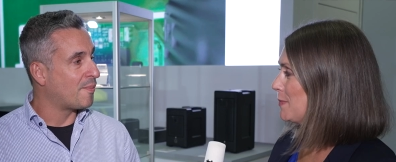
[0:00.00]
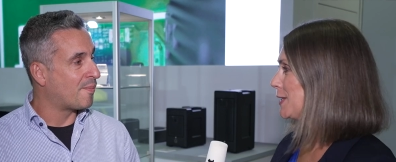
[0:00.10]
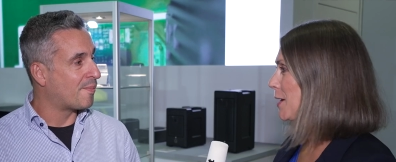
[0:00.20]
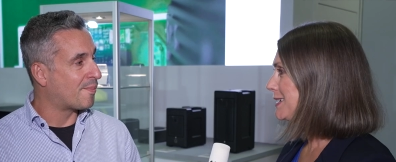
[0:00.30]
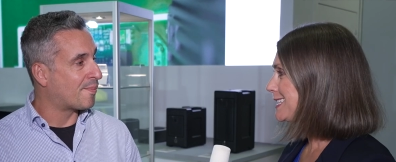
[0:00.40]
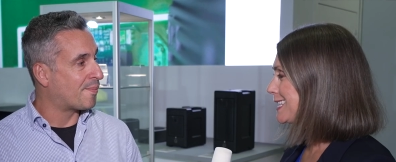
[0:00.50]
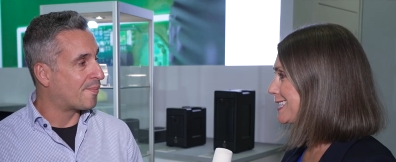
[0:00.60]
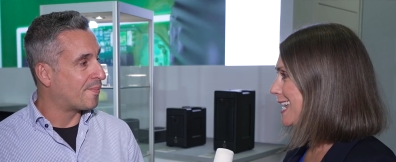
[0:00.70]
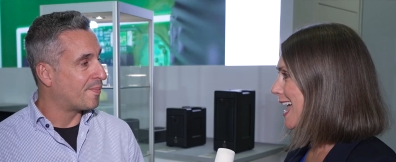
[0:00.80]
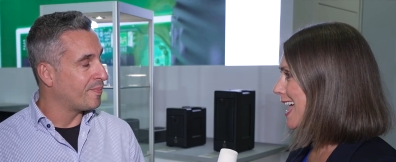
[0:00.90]
Speaker 1: people coming to the
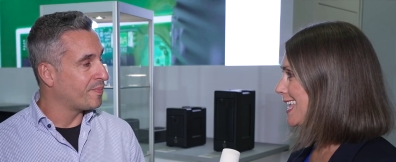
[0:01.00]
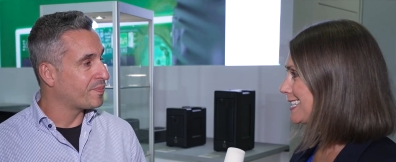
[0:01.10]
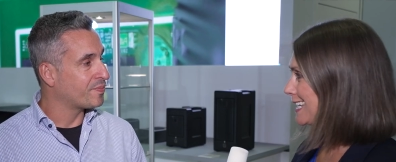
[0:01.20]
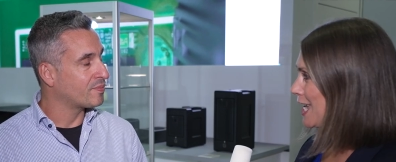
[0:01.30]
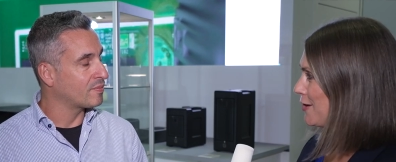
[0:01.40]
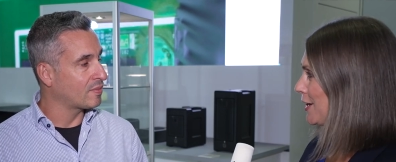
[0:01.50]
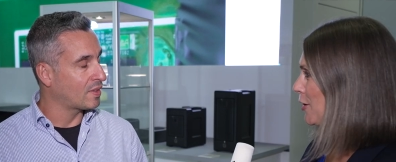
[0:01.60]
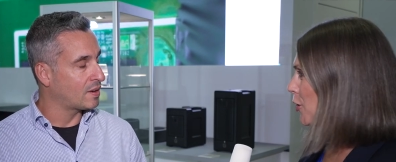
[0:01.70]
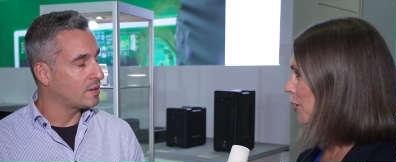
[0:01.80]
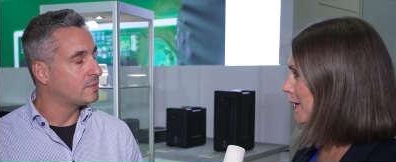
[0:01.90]
stand and hearing
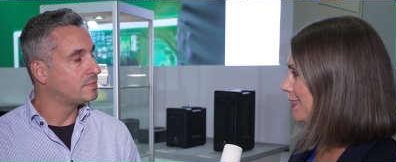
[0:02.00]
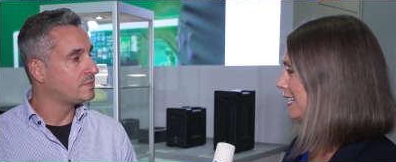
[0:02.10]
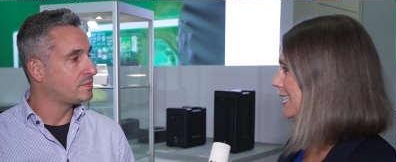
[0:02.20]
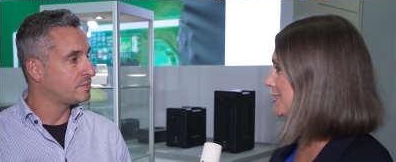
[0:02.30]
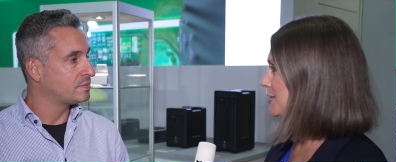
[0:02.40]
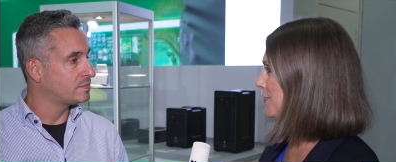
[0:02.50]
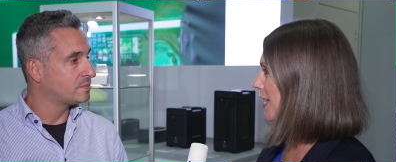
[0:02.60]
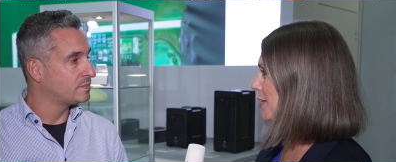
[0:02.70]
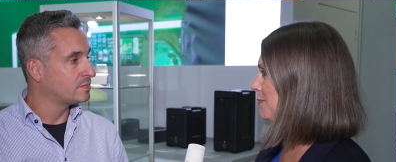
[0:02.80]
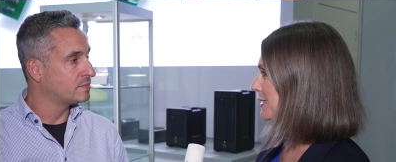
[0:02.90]
all about the latest
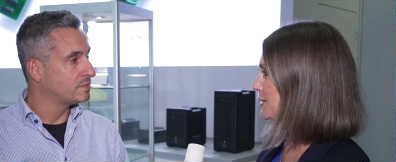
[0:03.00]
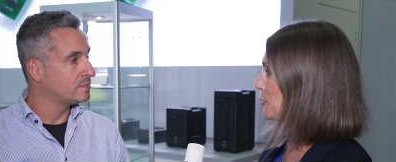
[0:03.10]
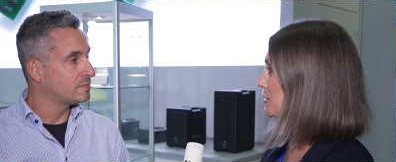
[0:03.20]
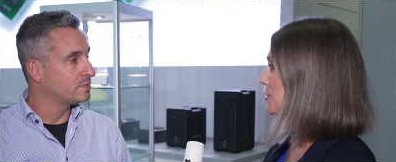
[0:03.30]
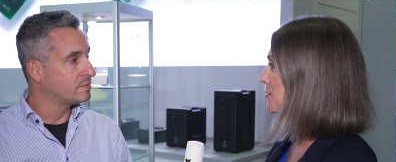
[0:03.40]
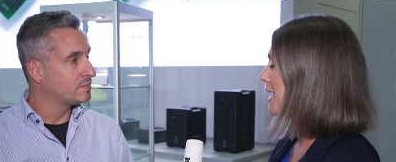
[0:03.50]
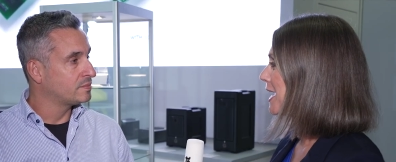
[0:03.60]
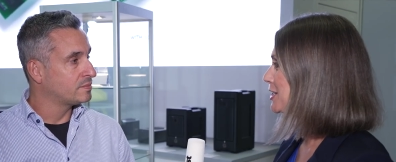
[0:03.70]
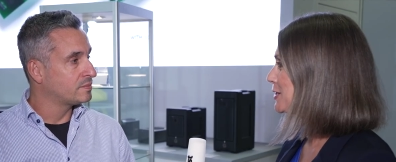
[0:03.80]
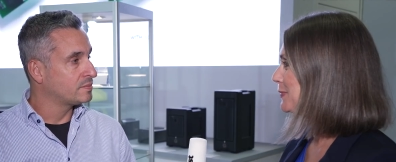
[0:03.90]
developments, what's the
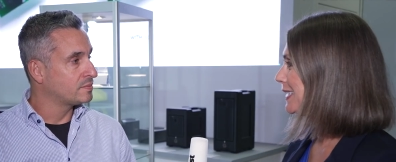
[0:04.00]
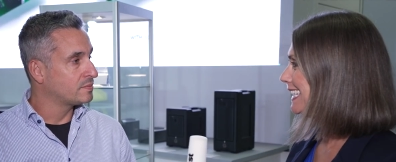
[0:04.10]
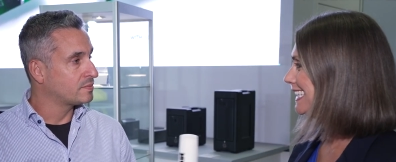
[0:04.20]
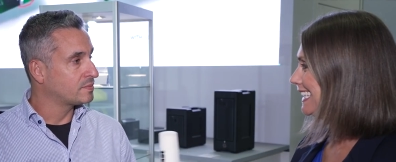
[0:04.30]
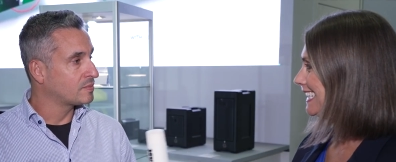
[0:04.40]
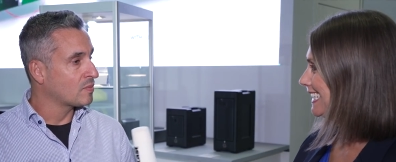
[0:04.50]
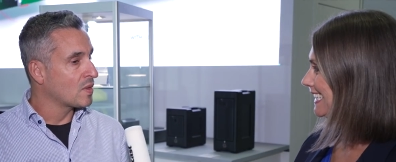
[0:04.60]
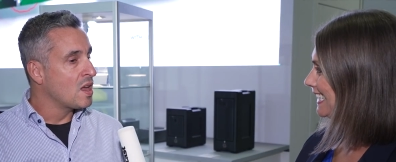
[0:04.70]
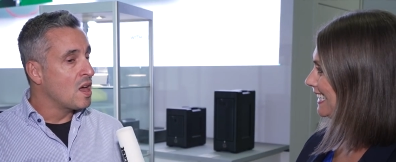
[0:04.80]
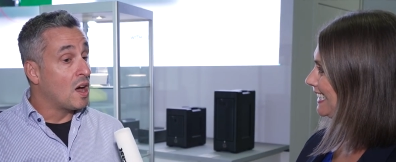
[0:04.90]
reaction been?
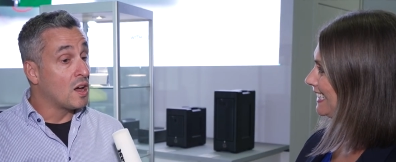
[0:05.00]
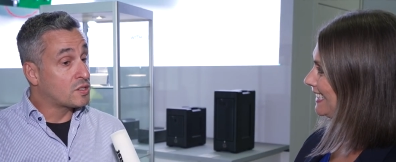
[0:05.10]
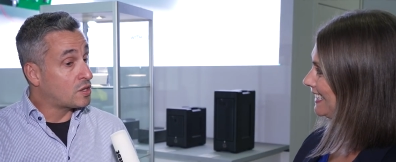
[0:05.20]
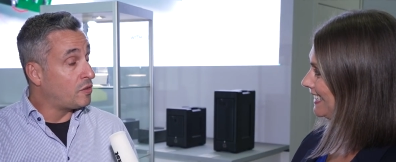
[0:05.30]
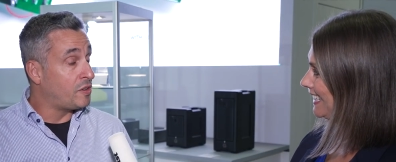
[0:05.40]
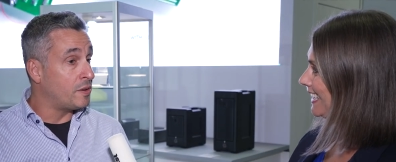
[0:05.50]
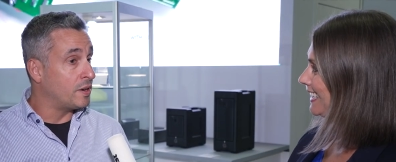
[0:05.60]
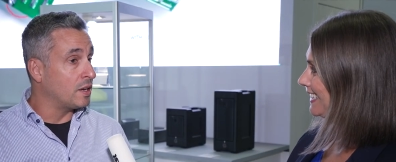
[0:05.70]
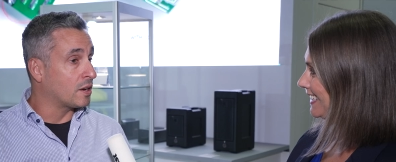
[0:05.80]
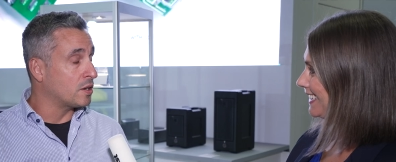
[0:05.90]
Speaker 2: Uh, so far,
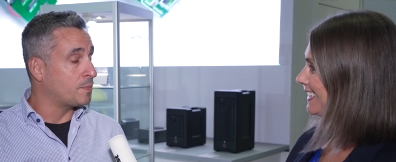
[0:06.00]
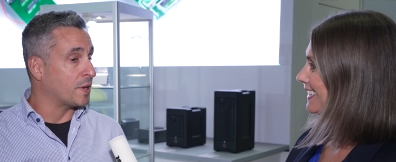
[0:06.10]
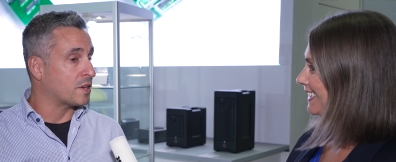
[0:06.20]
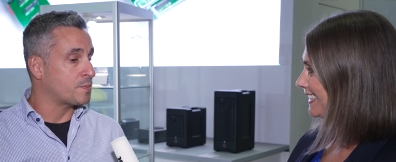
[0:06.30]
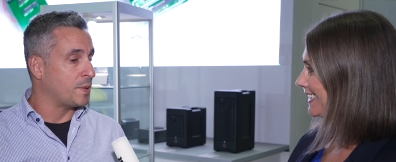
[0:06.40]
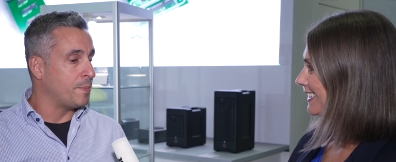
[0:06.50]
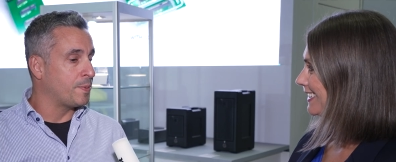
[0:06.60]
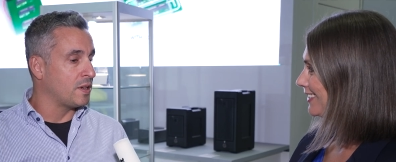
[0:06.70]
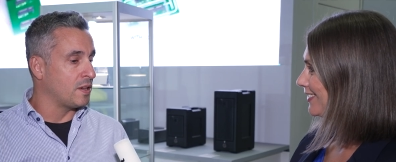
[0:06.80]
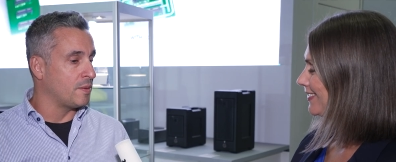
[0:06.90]
really good because
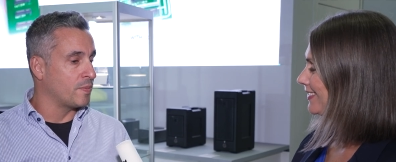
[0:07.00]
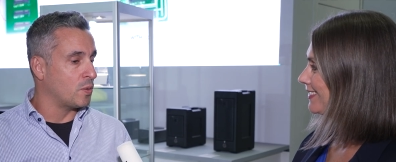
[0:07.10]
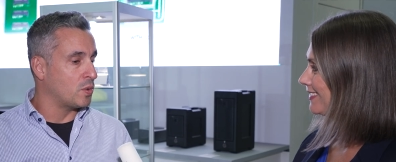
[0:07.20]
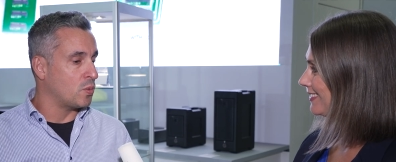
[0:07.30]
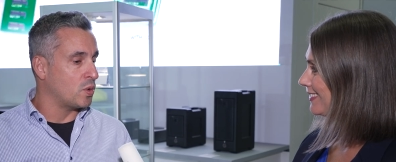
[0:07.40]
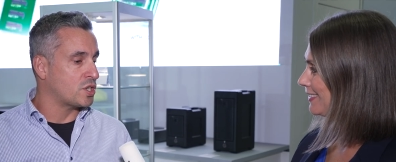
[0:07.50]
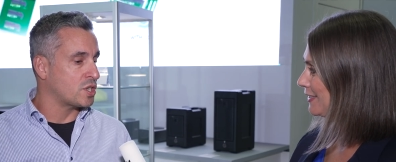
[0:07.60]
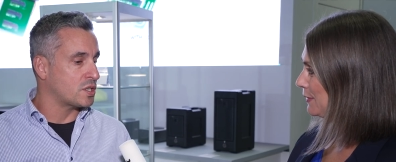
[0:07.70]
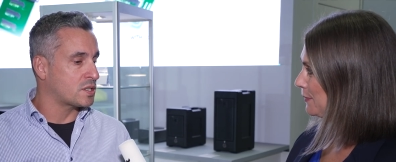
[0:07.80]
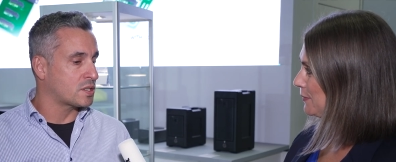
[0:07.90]
people, um, which
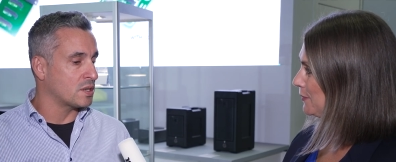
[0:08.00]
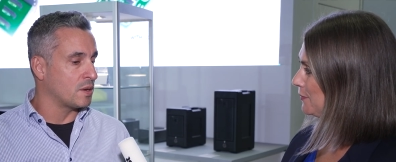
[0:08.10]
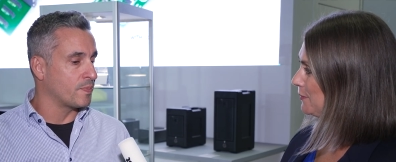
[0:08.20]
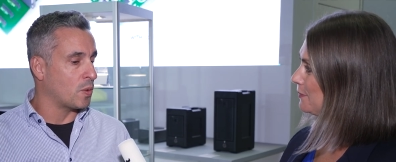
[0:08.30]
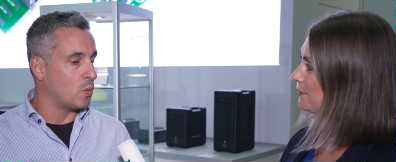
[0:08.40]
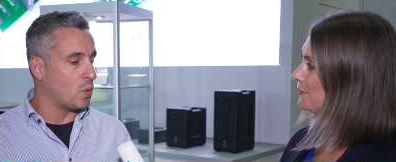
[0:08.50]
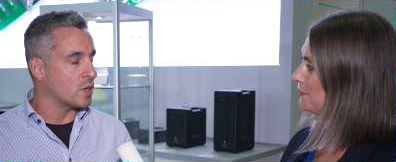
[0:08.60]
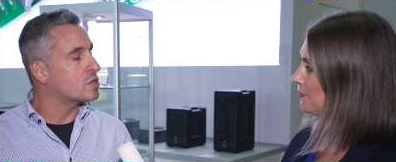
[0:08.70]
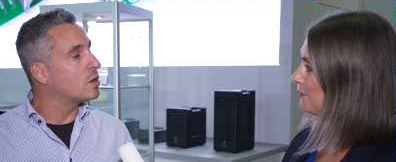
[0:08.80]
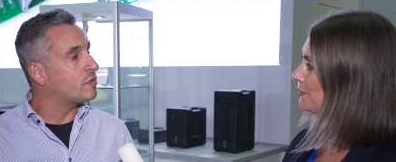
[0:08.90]
is um,
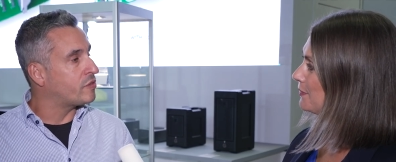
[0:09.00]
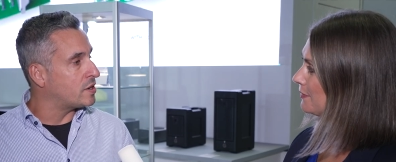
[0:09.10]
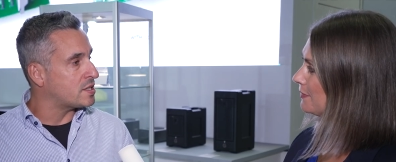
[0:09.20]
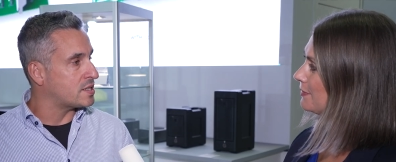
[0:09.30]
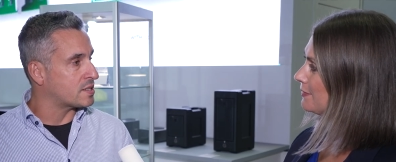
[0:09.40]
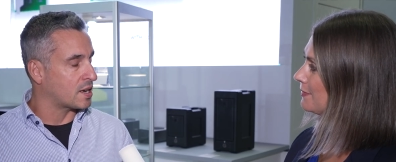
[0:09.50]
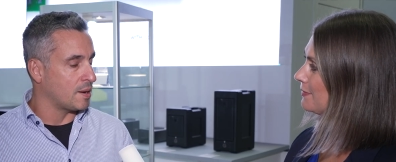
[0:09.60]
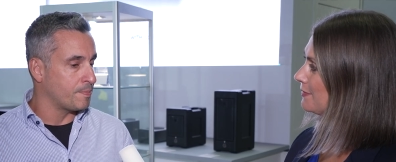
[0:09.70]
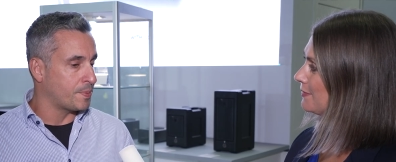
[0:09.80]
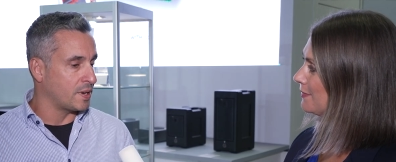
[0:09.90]
what's good for us as a
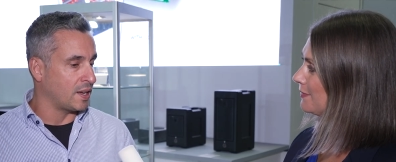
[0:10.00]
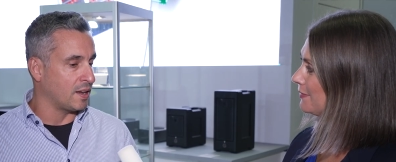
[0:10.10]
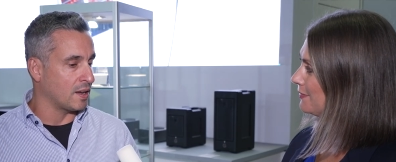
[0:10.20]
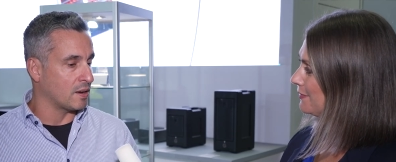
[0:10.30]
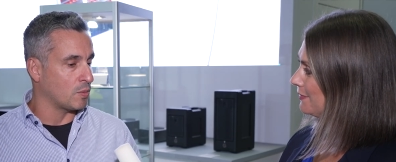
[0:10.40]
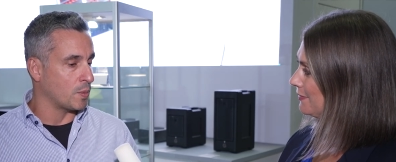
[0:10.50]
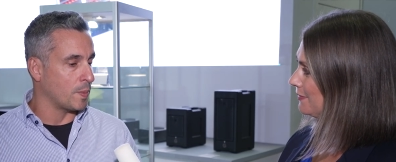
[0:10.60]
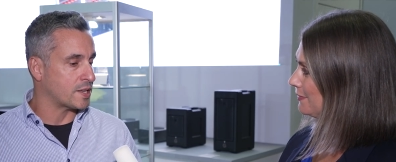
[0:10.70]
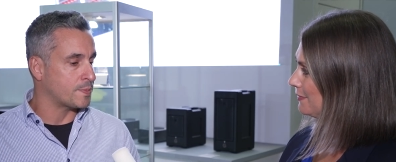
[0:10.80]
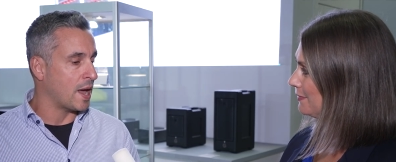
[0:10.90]
company, and what makes me